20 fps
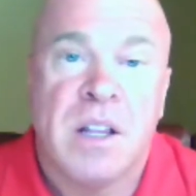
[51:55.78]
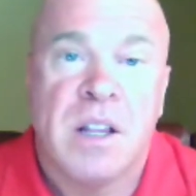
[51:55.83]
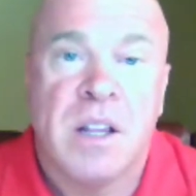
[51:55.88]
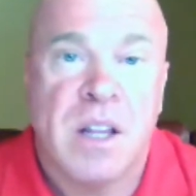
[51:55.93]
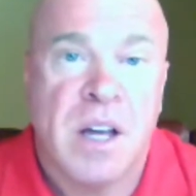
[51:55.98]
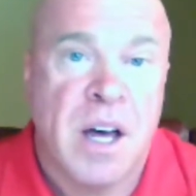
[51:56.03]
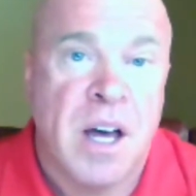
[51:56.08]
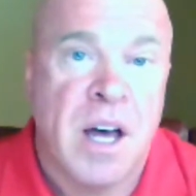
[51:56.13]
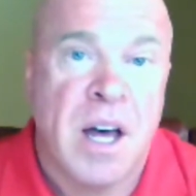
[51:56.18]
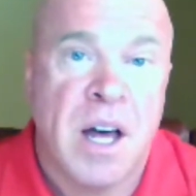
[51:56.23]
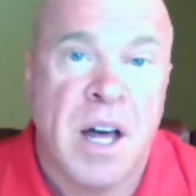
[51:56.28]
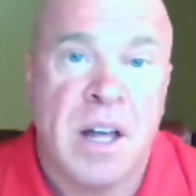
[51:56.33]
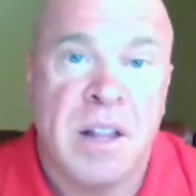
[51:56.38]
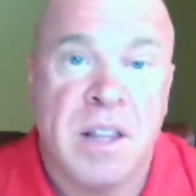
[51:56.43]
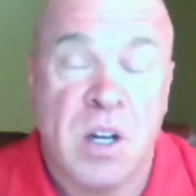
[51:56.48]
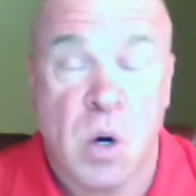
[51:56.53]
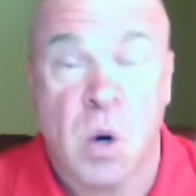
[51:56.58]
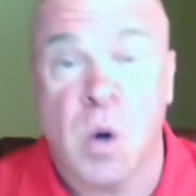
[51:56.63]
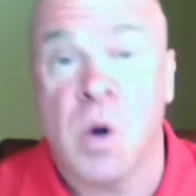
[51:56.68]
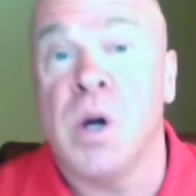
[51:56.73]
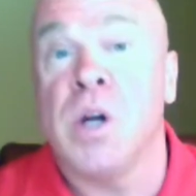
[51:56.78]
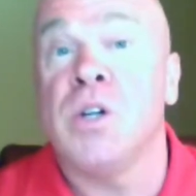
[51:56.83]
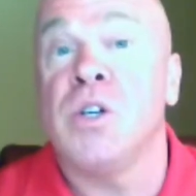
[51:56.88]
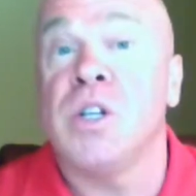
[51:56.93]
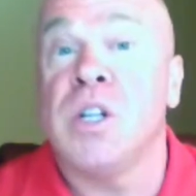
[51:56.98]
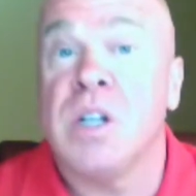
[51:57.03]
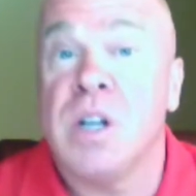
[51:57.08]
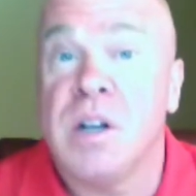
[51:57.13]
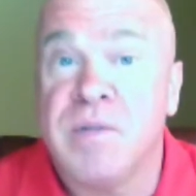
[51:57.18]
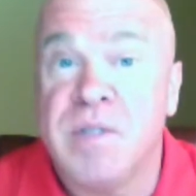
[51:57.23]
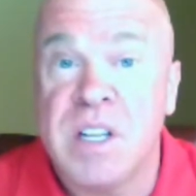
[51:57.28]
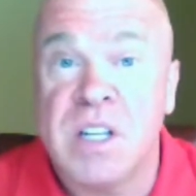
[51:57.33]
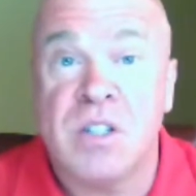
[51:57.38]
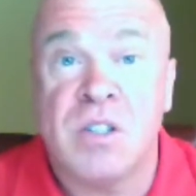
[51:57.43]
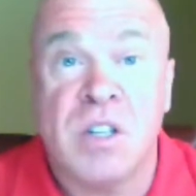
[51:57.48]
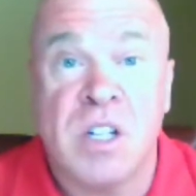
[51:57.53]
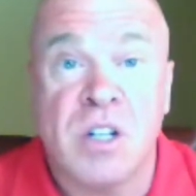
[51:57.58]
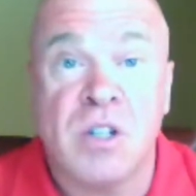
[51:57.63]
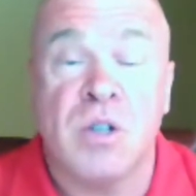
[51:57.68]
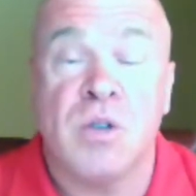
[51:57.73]
uh, the origin of these
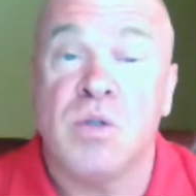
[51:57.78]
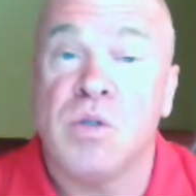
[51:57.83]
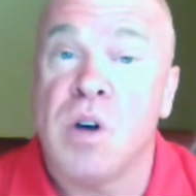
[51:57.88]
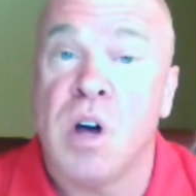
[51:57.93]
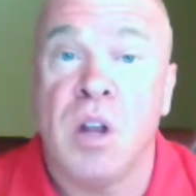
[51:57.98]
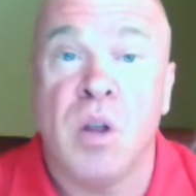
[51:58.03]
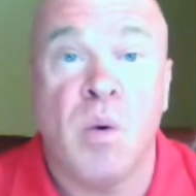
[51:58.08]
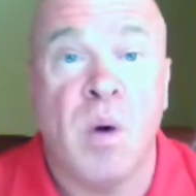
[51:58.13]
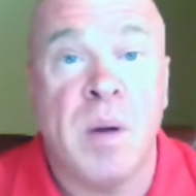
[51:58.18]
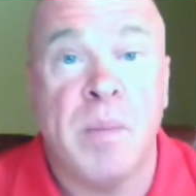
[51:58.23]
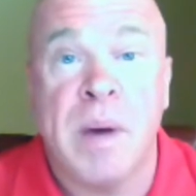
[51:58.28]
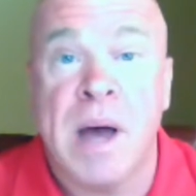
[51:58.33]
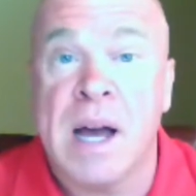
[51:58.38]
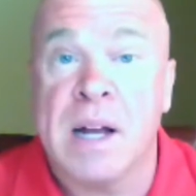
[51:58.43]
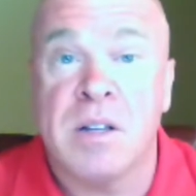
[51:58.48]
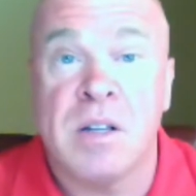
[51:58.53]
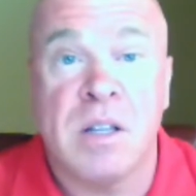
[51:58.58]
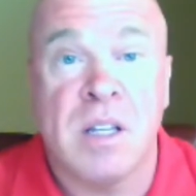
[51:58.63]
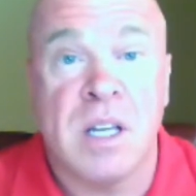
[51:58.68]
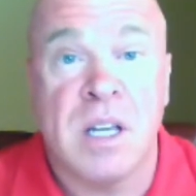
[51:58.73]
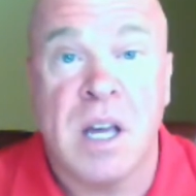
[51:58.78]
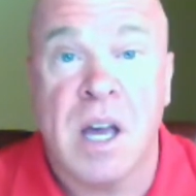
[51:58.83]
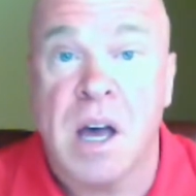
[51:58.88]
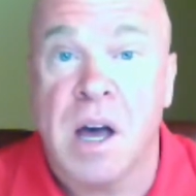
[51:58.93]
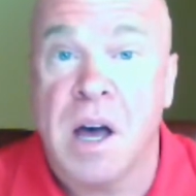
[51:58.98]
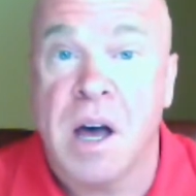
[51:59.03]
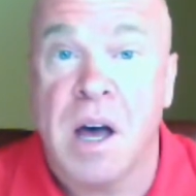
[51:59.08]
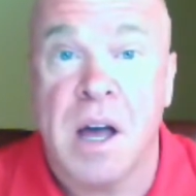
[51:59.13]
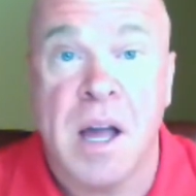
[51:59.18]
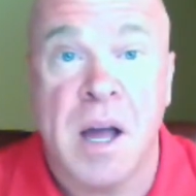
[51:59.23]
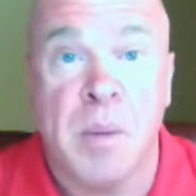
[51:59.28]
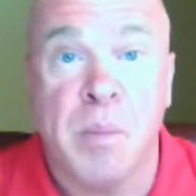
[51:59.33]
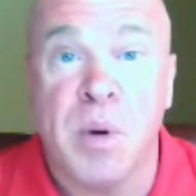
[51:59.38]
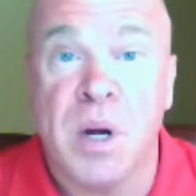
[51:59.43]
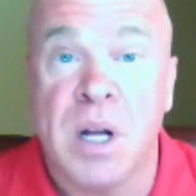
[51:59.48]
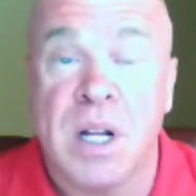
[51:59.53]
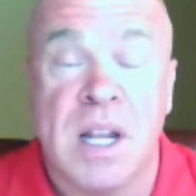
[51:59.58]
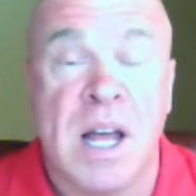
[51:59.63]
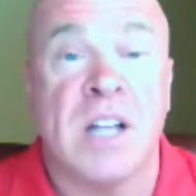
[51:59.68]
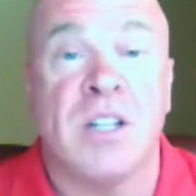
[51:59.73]
tissues all the way back to the uh,
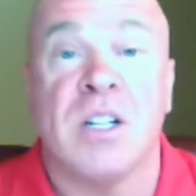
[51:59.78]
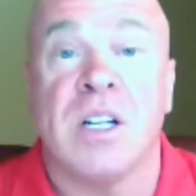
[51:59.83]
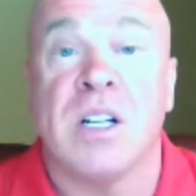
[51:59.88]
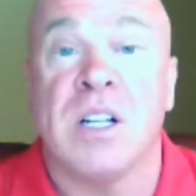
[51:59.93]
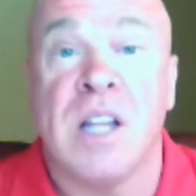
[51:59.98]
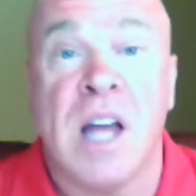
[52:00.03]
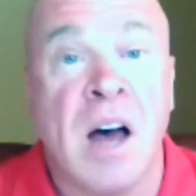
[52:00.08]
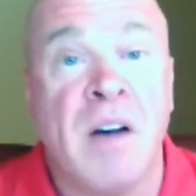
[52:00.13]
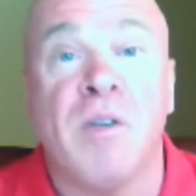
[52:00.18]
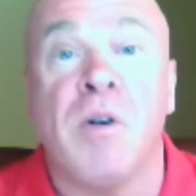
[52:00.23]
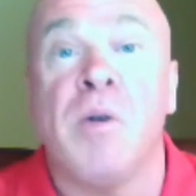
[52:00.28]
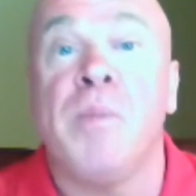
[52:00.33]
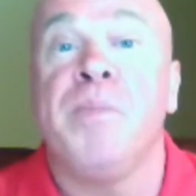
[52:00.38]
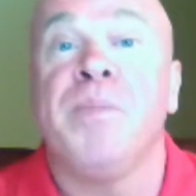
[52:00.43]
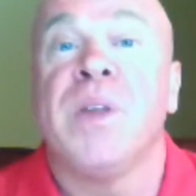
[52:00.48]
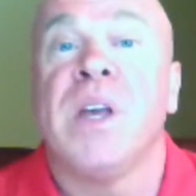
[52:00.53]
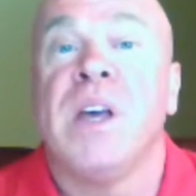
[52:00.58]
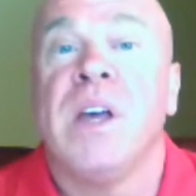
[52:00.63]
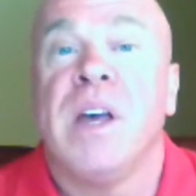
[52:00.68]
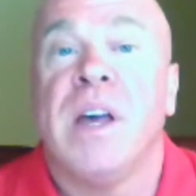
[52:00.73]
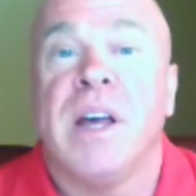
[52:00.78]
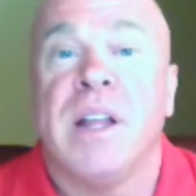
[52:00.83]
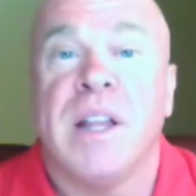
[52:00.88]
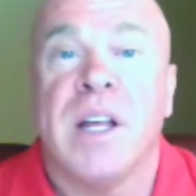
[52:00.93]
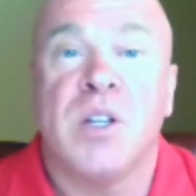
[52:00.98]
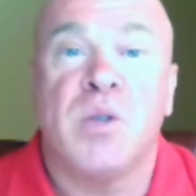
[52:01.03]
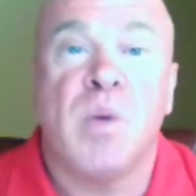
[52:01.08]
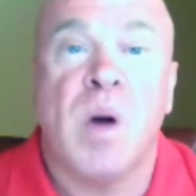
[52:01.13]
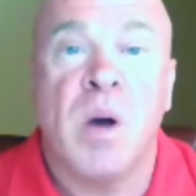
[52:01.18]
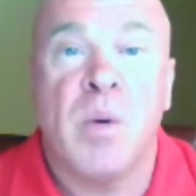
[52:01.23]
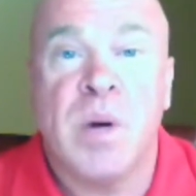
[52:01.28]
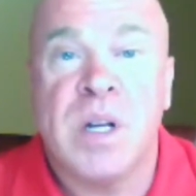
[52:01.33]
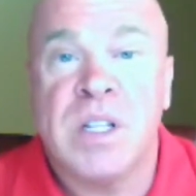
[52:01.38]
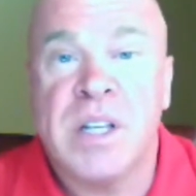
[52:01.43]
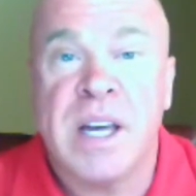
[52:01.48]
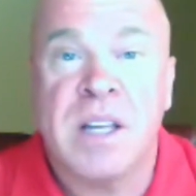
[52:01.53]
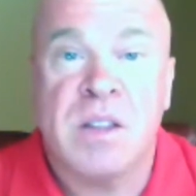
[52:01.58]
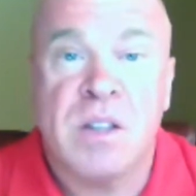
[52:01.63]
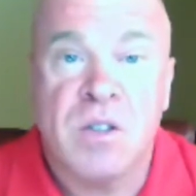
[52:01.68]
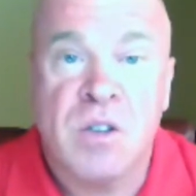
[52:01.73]
embryologic level. And that's why we
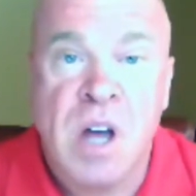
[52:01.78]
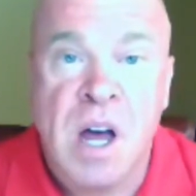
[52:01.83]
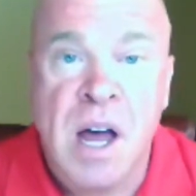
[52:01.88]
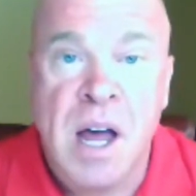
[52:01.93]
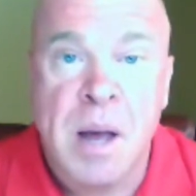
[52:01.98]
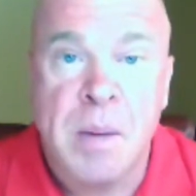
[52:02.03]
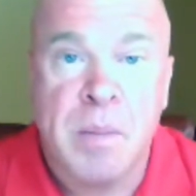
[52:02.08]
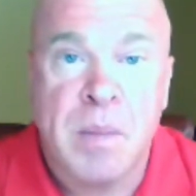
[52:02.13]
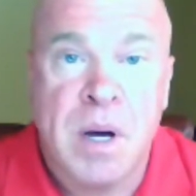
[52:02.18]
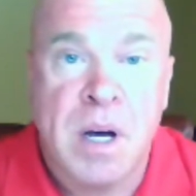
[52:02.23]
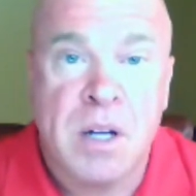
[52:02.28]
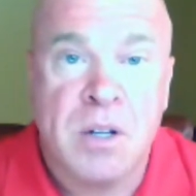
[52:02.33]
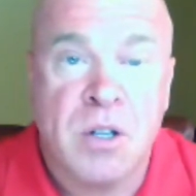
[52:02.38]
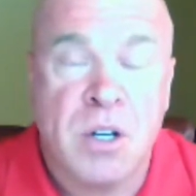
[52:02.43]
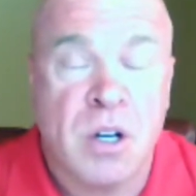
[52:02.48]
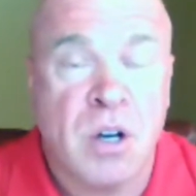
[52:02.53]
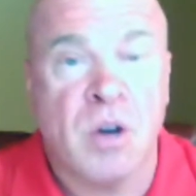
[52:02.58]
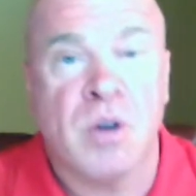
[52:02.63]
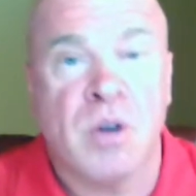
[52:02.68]
take the time uh, to go